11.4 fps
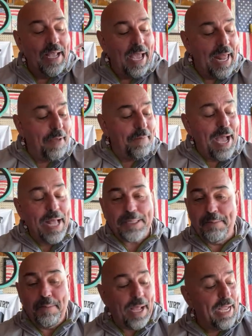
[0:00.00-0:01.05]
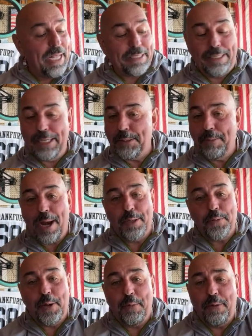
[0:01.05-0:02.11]
And I got 6 batteries
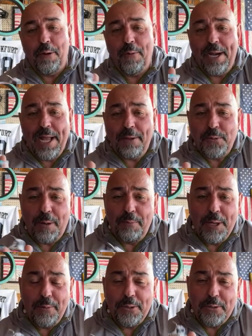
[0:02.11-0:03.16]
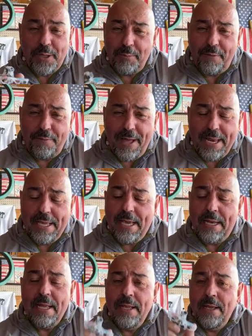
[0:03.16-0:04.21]
ready to roll right now, so when I'm done with this stream, I'm going to fly it
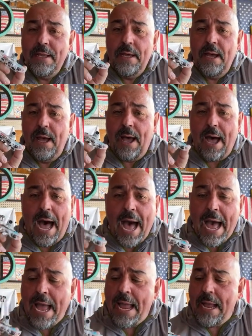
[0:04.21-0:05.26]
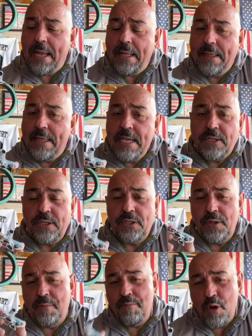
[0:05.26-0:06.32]
again. This is
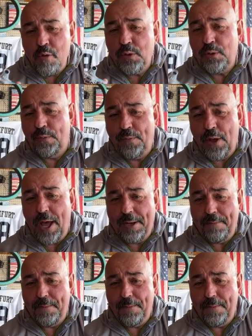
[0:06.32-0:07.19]
the most fun.